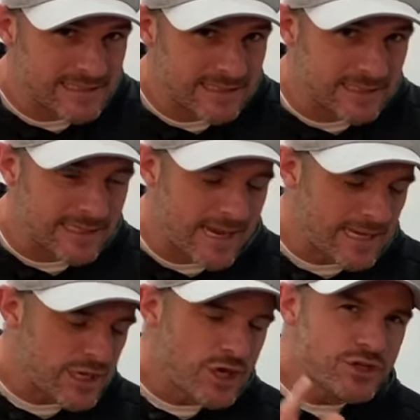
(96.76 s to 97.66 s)
tendon. Now,
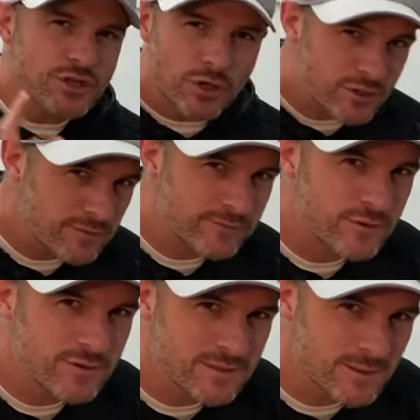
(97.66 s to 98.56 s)
don't
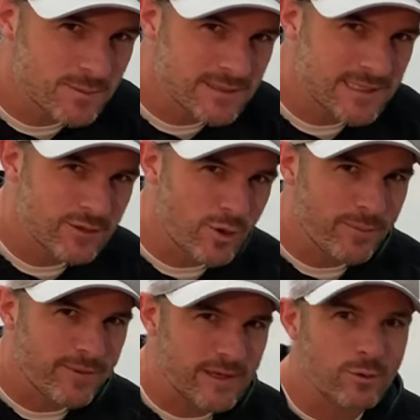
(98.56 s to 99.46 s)
confuse this with
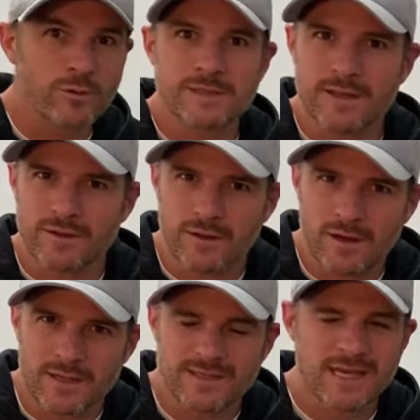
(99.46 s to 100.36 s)
tendinopathy or
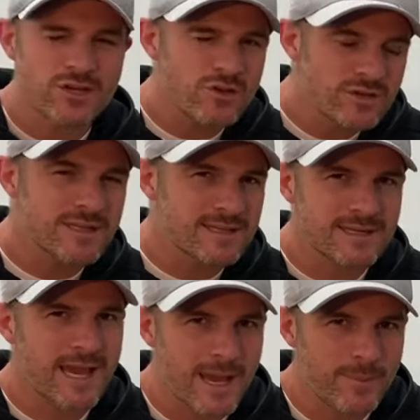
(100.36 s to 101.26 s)
tendonitis. That usually doesn't
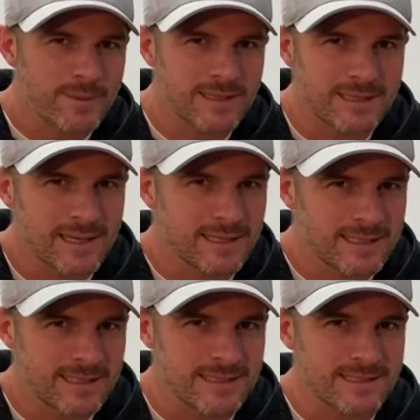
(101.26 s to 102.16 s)
happen in young
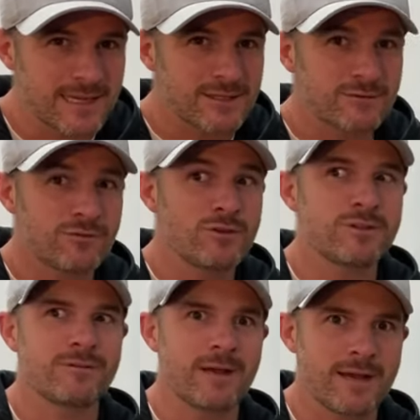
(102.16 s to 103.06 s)
kids. That's
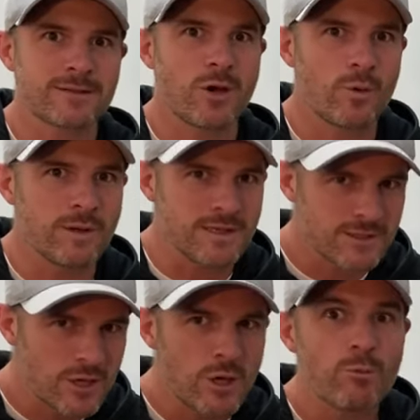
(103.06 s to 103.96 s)
usually us oldies.
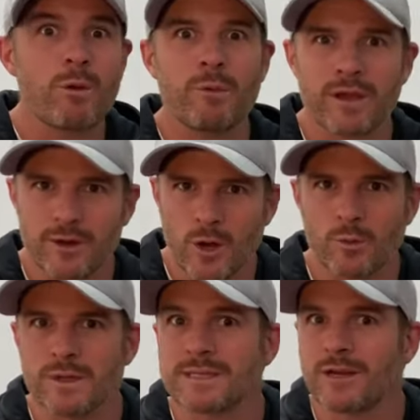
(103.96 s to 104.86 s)
When we get old,
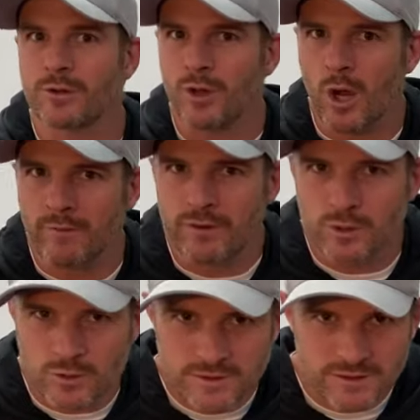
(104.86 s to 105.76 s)
we start doing
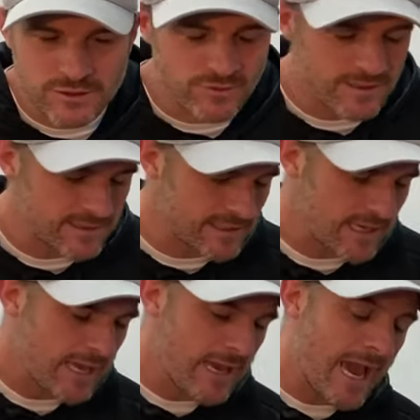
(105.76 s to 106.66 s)
overuse injuries,
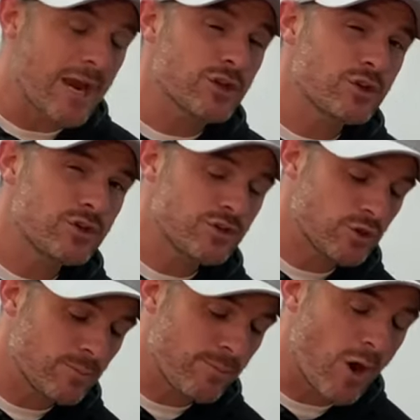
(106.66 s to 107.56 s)
and it's usually due
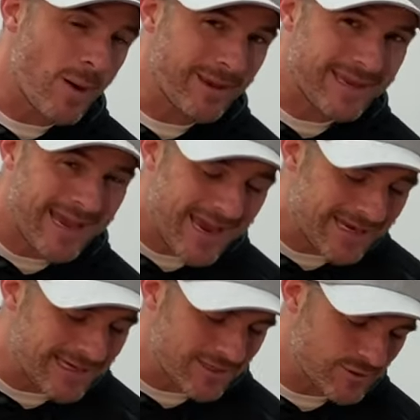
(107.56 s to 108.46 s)
to
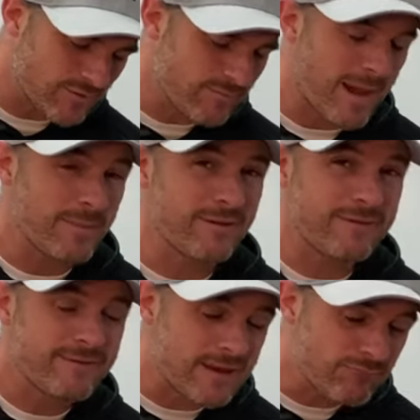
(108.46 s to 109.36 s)
biomechanics of maybe
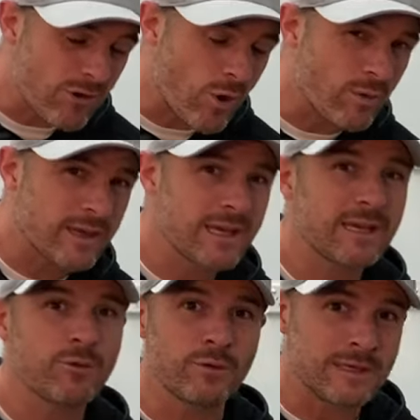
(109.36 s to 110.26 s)
feet rolling
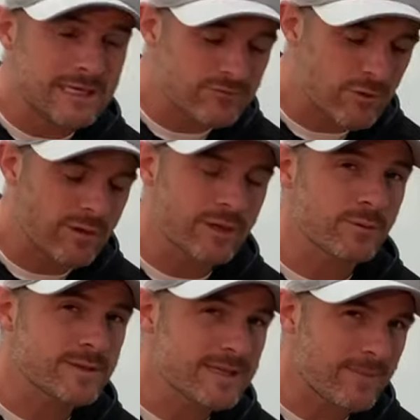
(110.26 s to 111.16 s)
in or knees rolling on or
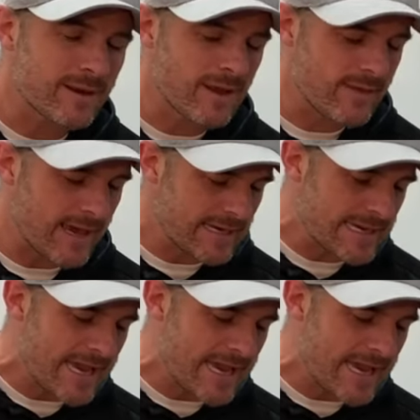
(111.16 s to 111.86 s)
something like that,